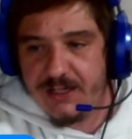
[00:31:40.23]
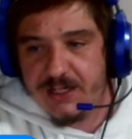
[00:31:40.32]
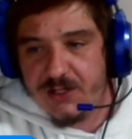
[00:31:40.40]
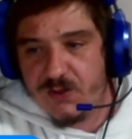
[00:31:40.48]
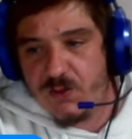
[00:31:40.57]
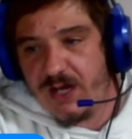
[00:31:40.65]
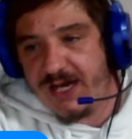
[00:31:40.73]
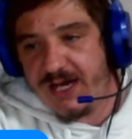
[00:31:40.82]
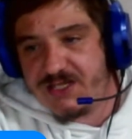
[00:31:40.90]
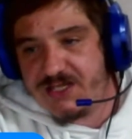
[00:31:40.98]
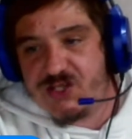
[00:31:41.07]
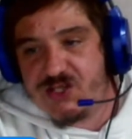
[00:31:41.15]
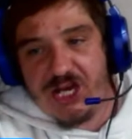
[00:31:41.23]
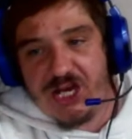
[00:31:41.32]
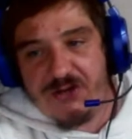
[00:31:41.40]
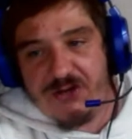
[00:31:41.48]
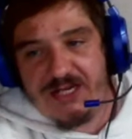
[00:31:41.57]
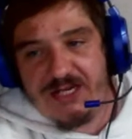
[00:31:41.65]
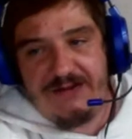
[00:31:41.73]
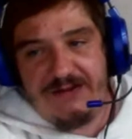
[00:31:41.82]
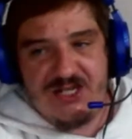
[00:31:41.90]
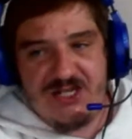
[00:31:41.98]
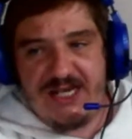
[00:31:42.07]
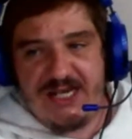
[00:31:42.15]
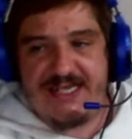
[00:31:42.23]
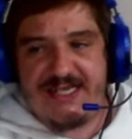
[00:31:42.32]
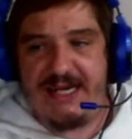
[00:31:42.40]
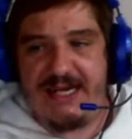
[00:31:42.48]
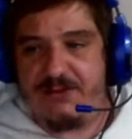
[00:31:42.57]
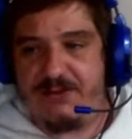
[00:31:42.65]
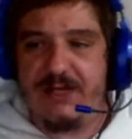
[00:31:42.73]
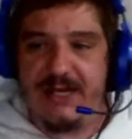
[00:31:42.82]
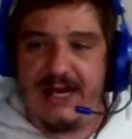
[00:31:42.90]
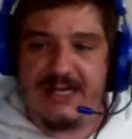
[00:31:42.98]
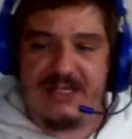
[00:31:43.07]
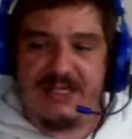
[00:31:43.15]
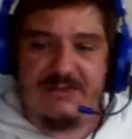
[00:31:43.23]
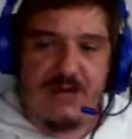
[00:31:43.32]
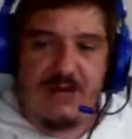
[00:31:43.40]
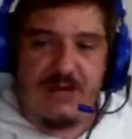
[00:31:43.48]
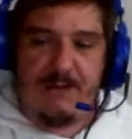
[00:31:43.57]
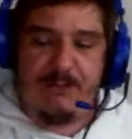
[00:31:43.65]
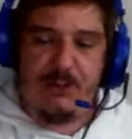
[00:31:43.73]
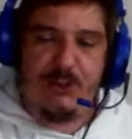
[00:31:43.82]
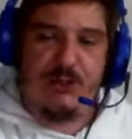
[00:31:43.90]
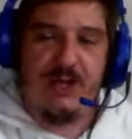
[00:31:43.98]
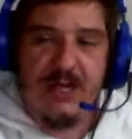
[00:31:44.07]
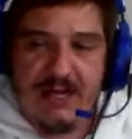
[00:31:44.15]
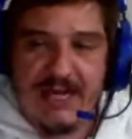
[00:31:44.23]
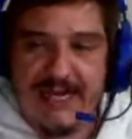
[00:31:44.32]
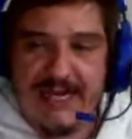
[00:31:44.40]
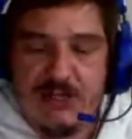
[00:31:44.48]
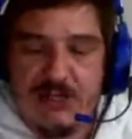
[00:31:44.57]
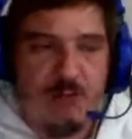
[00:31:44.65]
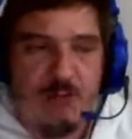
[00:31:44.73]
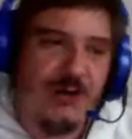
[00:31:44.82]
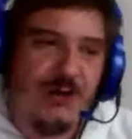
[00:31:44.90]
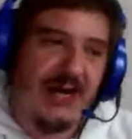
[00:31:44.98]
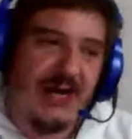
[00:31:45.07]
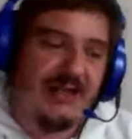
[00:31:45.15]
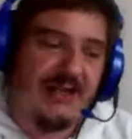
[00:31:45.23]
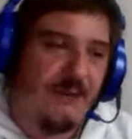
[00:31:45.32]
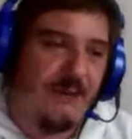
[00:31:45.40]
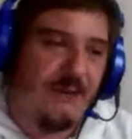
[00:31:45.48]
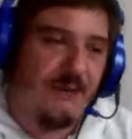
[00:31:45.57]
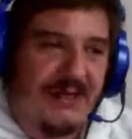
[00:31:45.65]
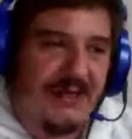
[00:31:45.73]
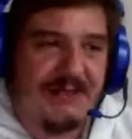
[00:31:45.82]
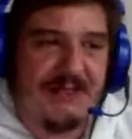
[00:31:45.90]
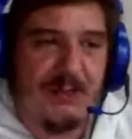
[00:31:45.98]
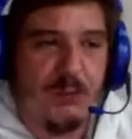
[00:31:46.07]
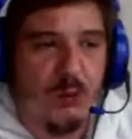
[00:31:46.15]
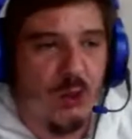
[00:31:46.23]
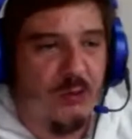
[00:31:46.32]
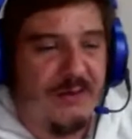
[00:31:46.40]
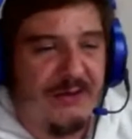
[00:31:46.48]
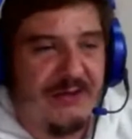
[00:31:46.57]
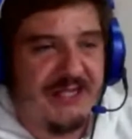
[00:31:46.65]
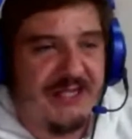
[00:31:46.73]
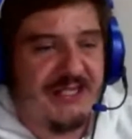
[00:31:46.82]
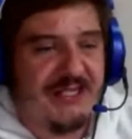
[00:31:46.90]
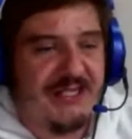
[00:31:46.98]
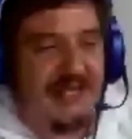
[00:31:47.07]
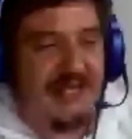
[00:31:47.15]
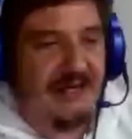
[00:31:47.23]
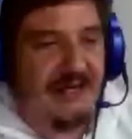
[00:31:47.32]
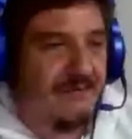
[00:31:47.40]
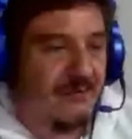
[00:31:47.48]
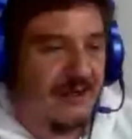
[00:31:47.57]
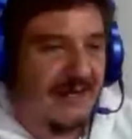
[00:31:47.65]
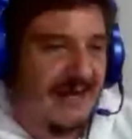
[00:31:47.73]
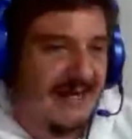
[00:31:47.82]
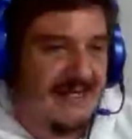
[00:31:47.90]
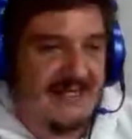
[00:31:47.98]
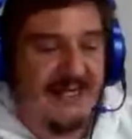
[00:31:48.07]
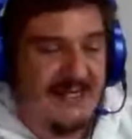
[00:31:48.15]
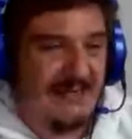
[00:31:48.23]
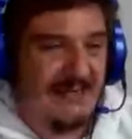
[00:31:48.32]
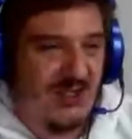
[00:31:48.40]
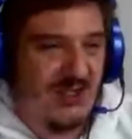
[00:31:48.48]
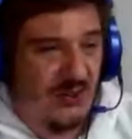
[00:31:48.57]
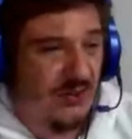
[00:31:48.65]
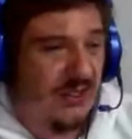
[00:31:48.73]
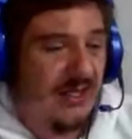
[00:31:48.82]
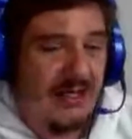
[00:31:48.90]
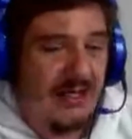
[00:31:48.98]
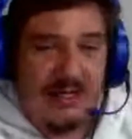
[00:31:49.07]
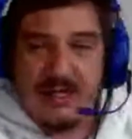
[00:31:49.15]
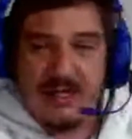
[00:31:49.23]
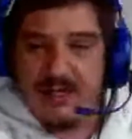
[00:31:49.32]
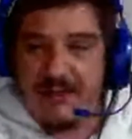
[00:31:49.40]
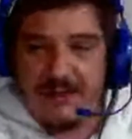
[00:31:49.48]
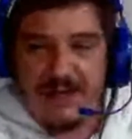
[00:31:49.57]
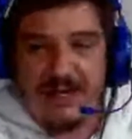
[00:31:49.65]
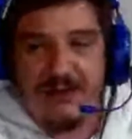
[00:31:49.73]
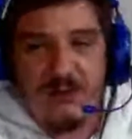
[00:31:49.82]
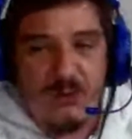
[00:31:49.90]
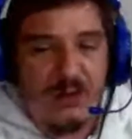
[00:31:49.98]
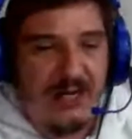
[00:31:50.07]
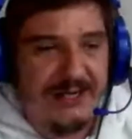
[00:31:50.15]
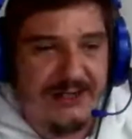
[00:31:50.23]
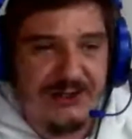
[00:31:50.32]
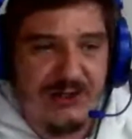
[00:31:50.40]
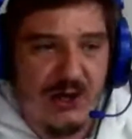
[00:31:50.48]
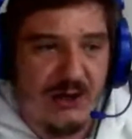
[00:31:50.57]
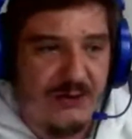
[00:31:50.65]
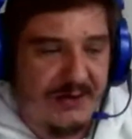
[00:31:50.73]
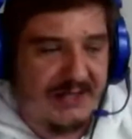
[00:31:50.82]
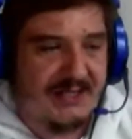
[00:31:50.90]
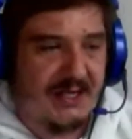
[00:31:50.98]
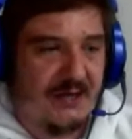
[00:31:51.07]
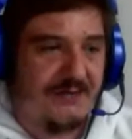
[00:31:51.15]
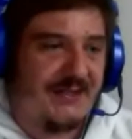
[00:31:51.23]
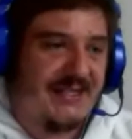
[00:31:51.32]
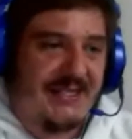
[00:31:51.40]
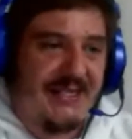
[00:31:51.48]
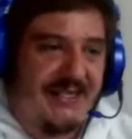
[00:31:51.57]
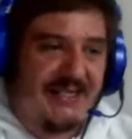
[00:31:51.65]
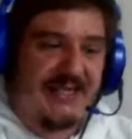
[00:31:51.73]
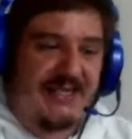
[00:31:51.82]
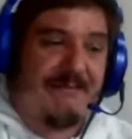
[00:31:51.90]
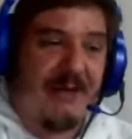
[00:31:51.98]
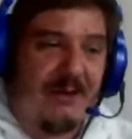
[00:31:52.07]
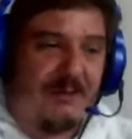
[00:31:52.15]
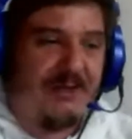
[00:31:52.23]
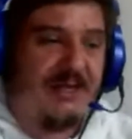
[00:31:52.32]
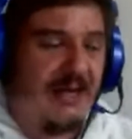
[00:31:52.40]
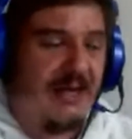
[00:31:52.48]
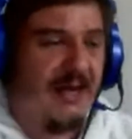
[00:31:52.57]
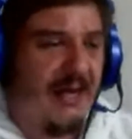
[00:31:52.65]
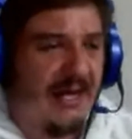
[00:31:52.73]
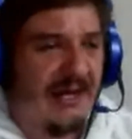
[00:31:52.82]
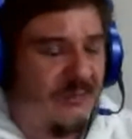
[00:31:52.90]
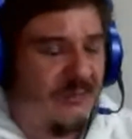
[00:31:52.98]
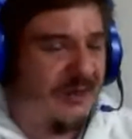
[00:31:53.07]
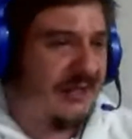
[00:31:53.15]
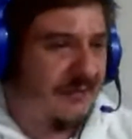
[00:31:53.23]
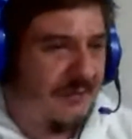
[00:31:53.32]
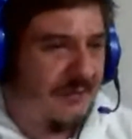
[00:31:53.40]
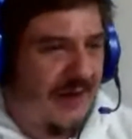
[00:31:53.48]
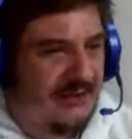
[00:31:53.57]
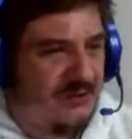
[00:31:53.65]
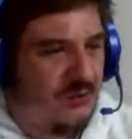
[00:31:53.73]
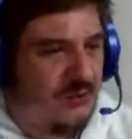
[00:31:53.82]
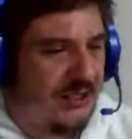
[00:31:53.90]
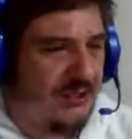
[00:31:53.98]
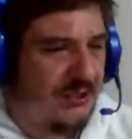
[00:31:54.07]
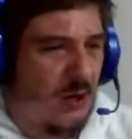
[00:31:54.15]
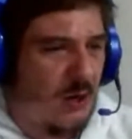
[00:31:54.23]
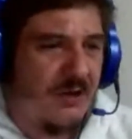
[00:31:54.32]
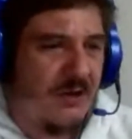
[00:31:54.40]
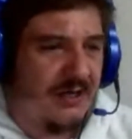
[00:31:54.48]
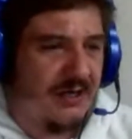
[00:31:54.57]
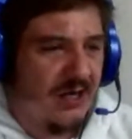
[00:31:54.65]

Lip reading: Right, so 11J said, with the likes of Mapu and Combrink, I don't think that they will be returning for the Lions anytime soon. They're in really good contracts overseas at the moment. And I think, in fact, Ruan Combrink